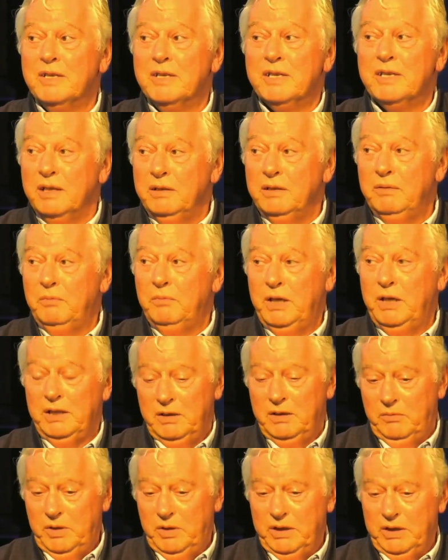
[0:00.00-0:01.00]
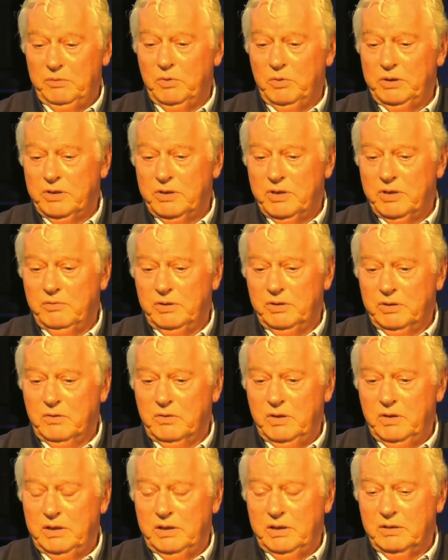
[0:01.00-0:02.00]
So we had, we had a 1 2 on the
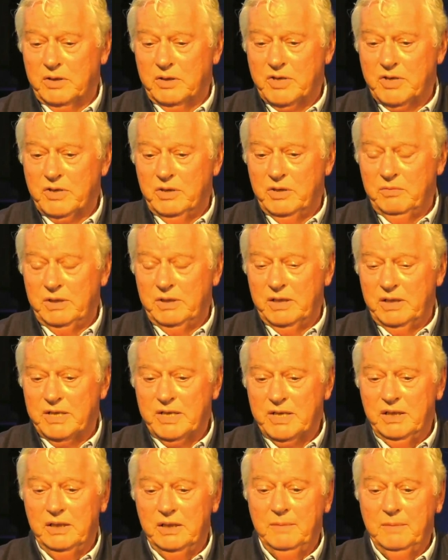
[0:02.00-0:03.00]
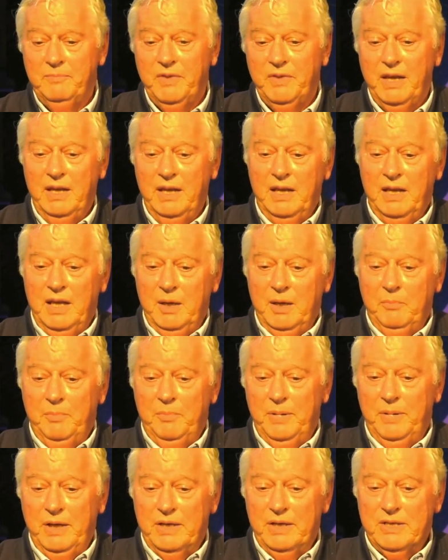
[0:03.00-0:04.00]
grid in Austria with this car.
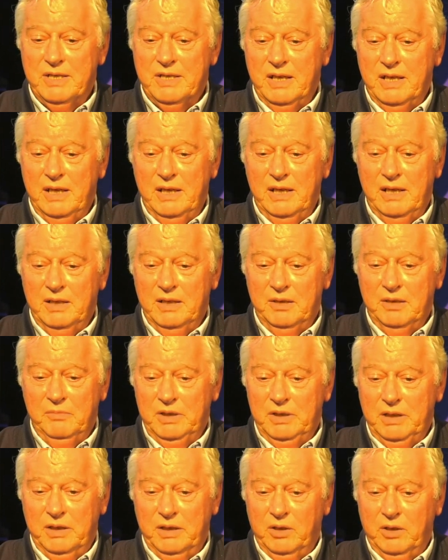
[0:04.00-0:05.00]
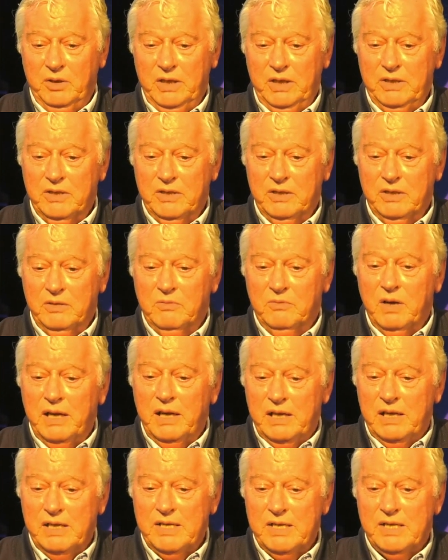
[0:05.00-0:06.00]
But uh, the minute it got into the
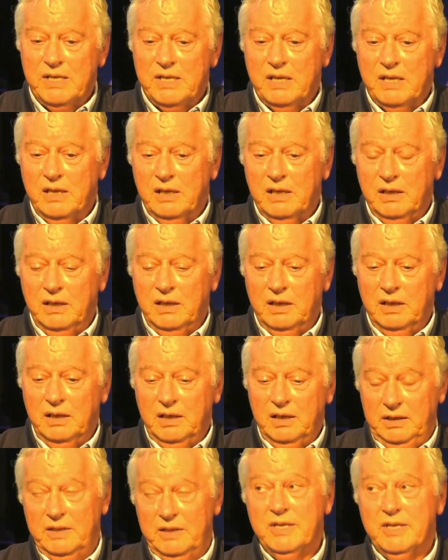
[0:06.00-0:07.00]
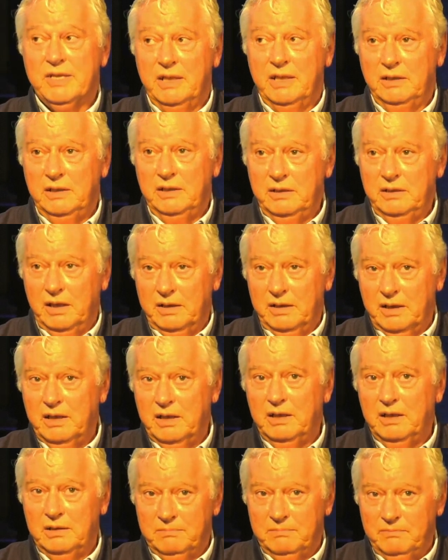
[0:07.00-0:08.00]
race, uh, and incidentally, neither
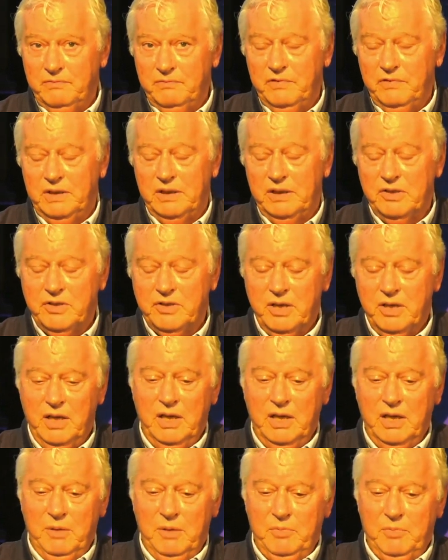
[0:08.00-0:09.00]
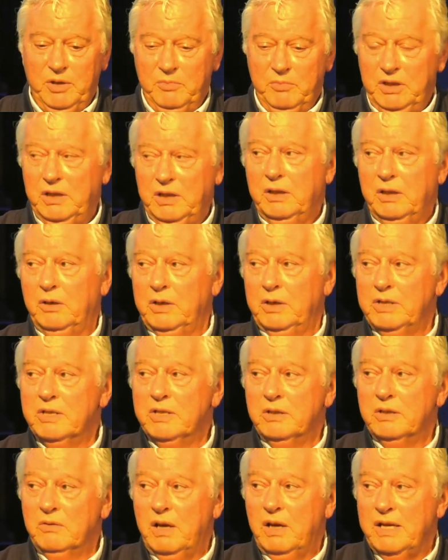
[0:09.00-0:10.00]
car finished, but the minute it got
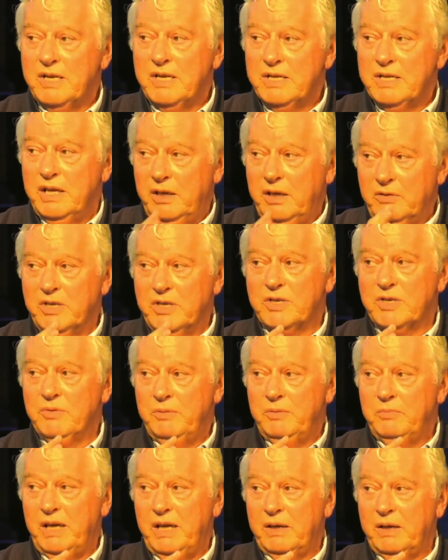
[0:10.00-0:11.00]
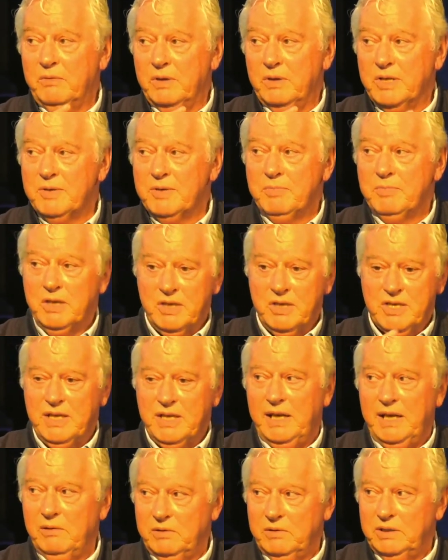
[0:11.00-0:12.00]
into the race, Teo just went backwards because
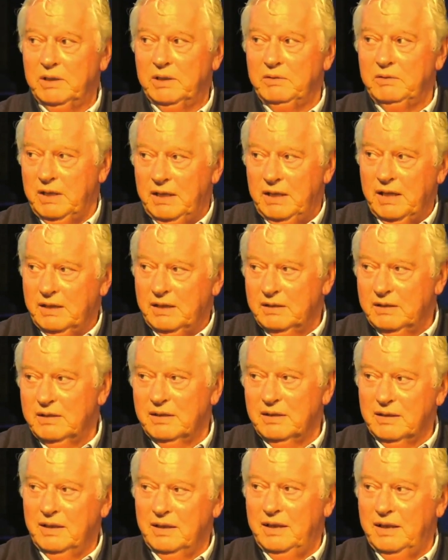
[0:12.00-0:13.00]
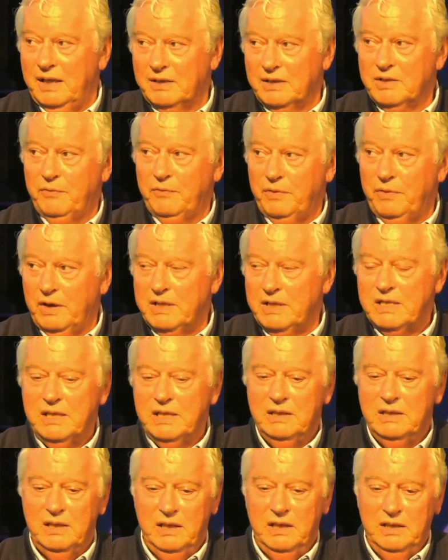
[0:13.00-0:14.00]
now, you know, he had, he mm. had to fight
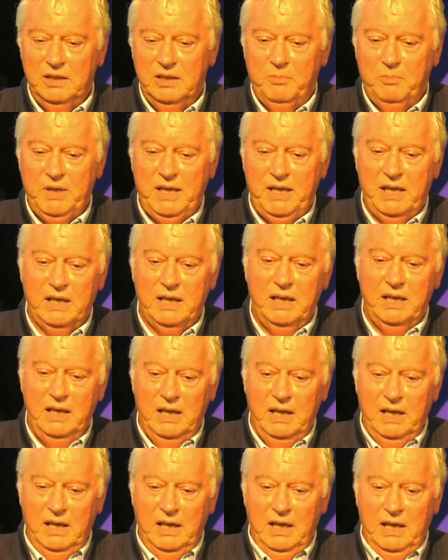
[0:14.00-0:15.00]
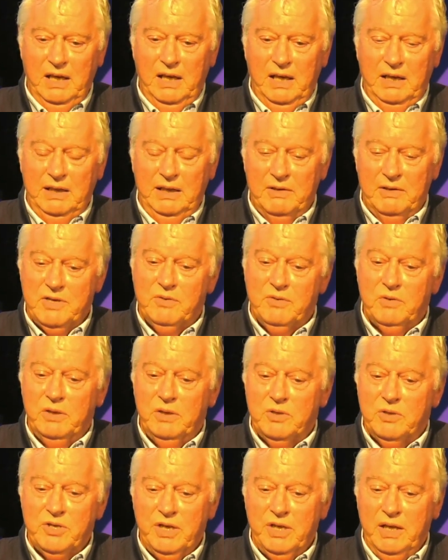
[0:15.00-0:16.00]
in, in the pack. And that was a
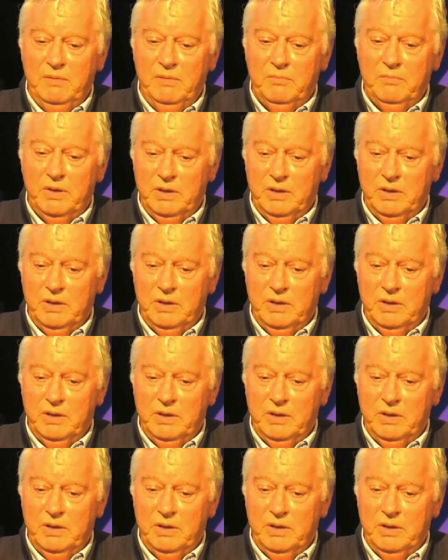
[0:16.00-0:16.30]
real shame.